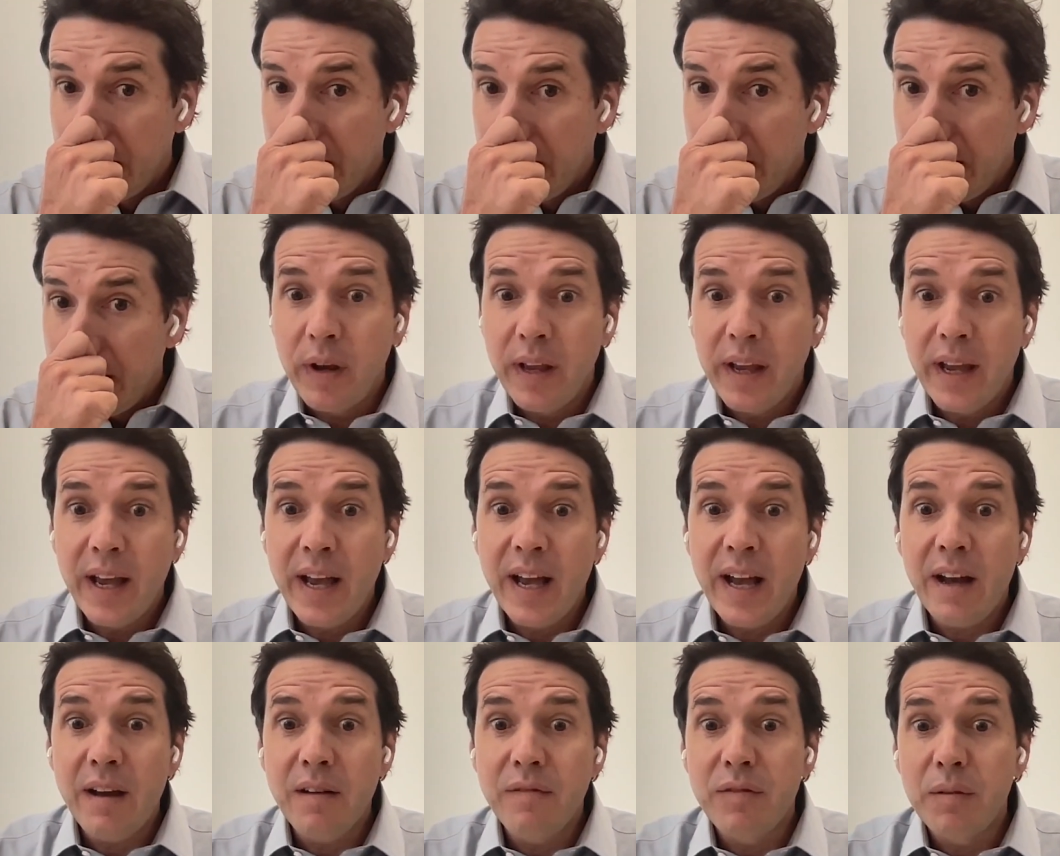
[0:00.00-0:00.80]
We
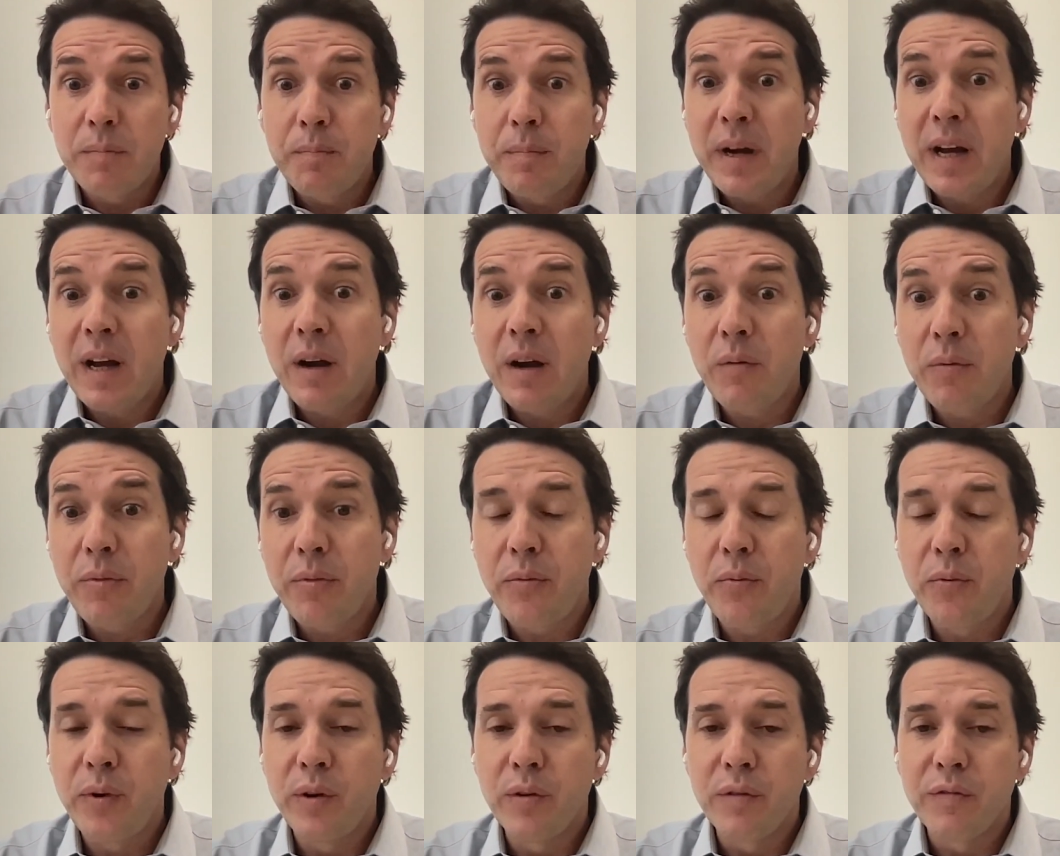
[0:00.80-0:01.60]
have about
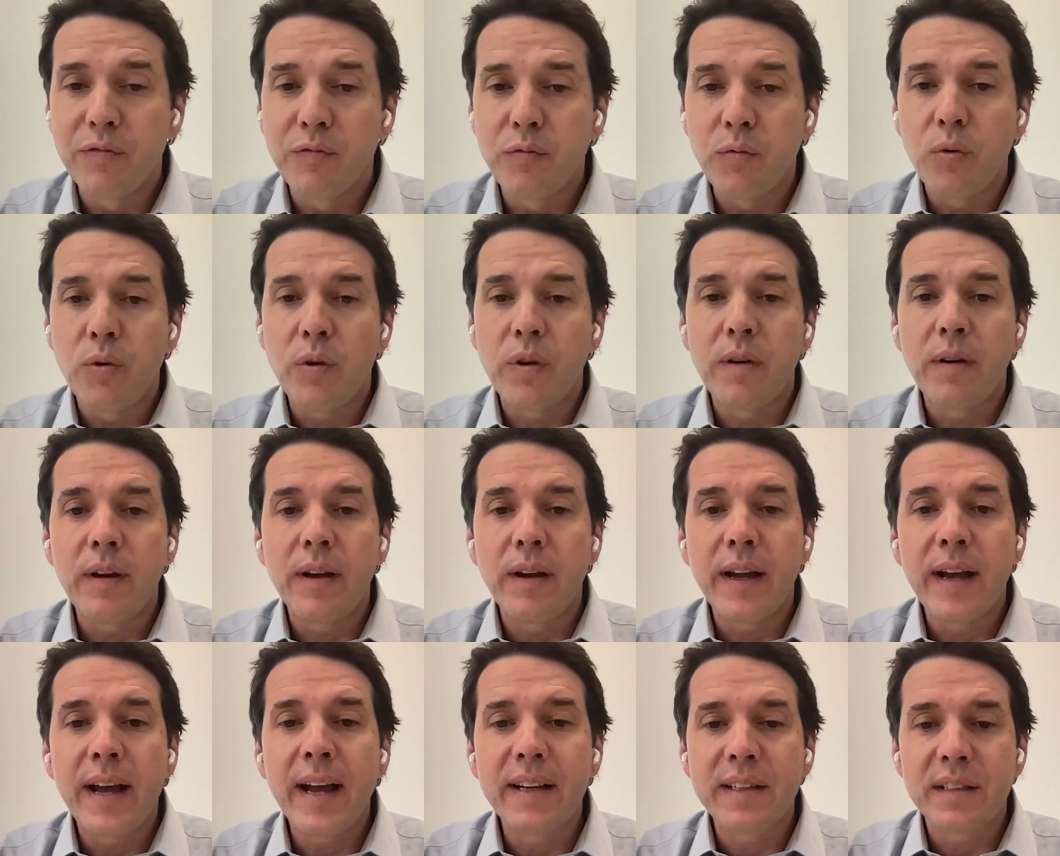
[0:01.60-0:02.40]
3 or 4
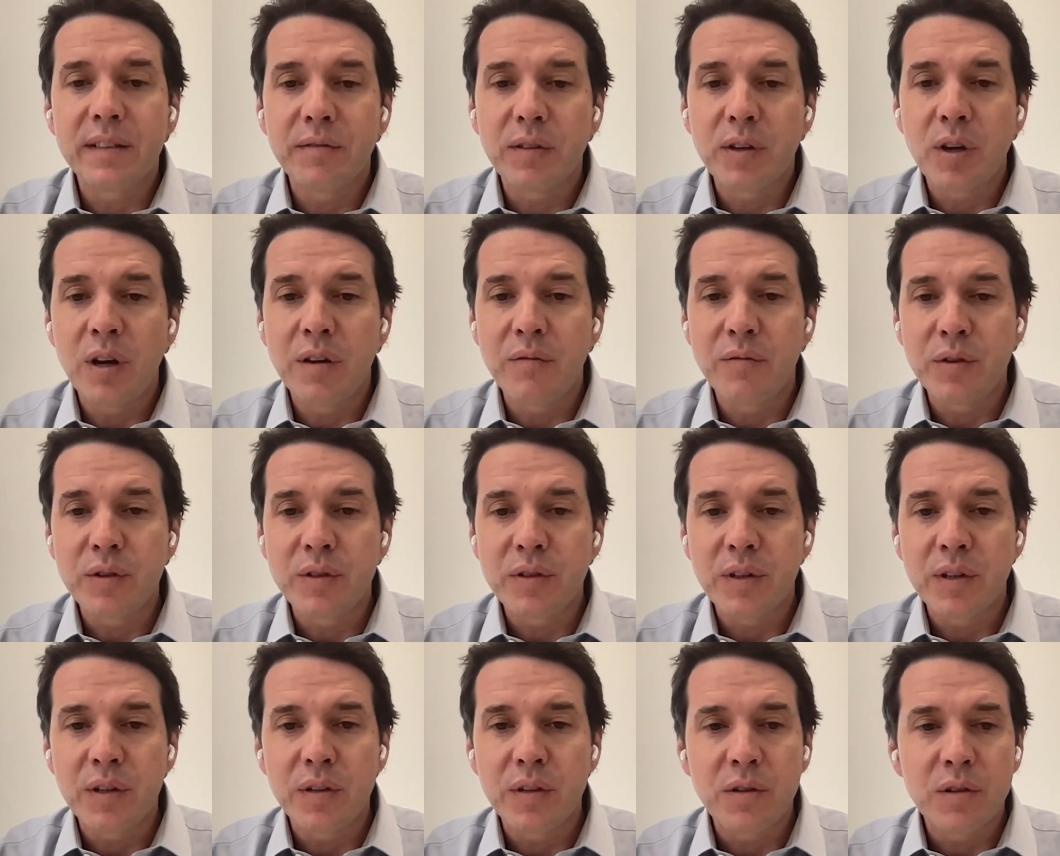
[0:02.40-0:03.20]
active
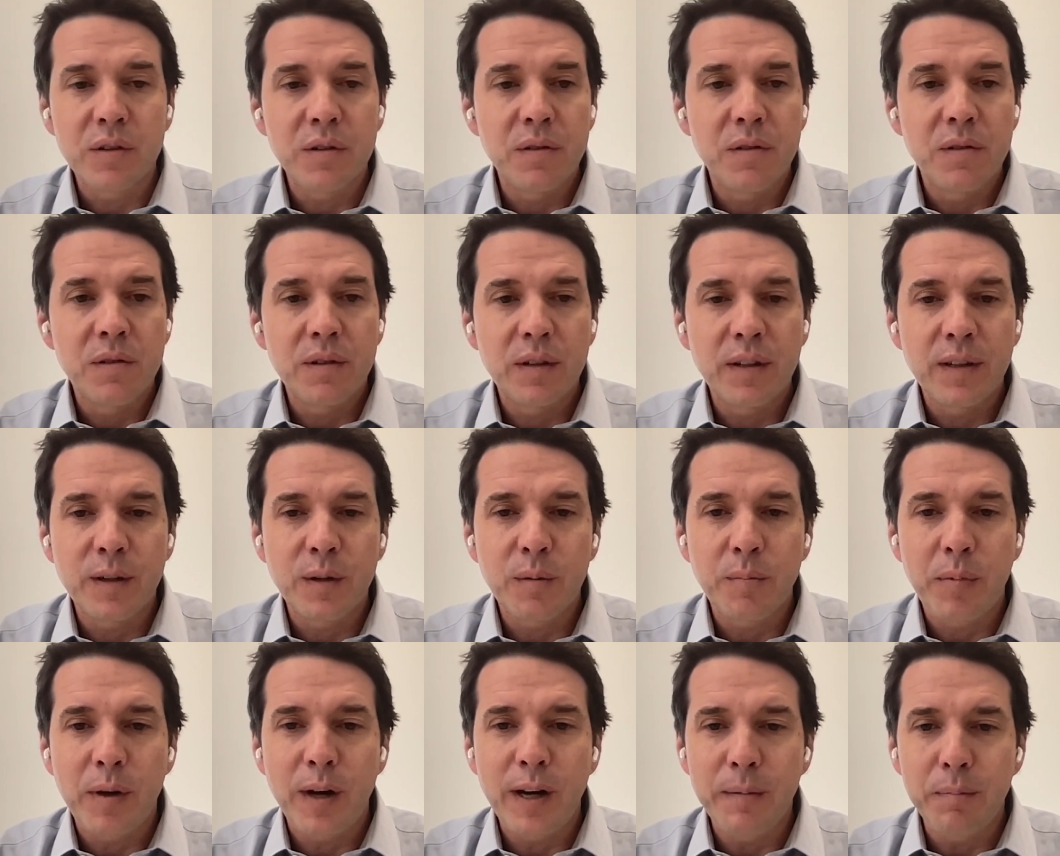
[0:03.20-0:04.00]
conversations in
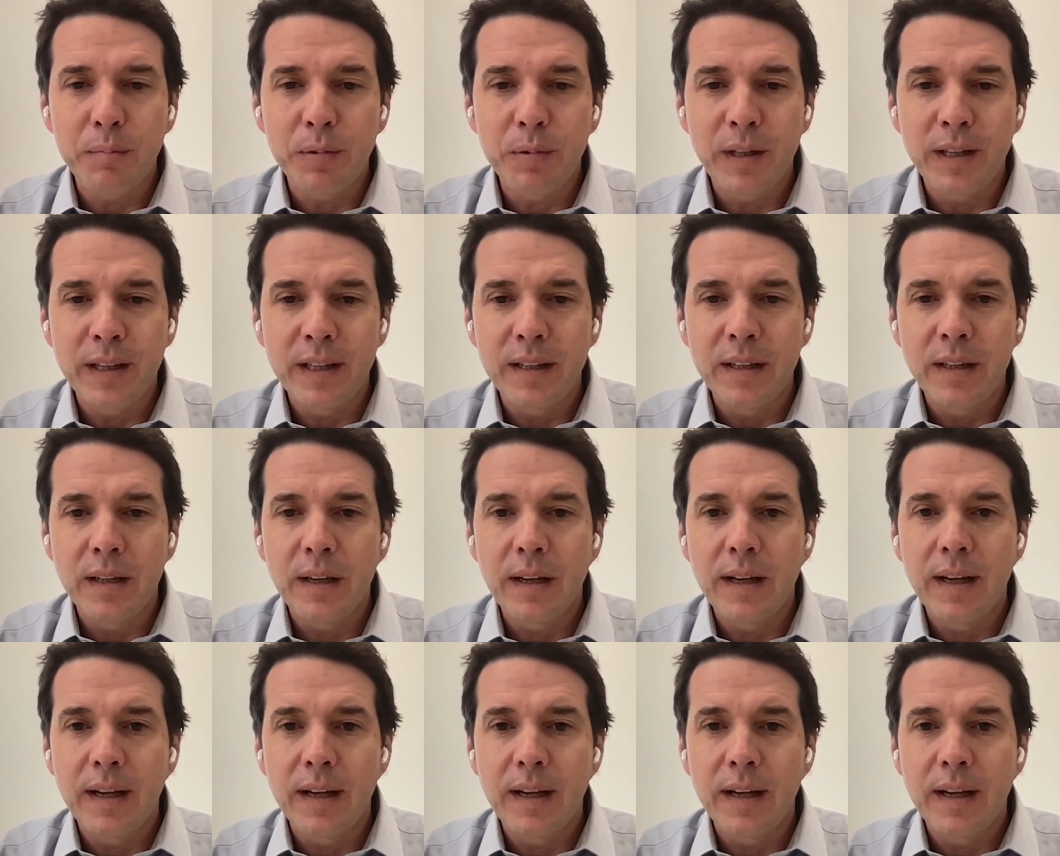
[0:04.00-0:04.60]
our pipeline.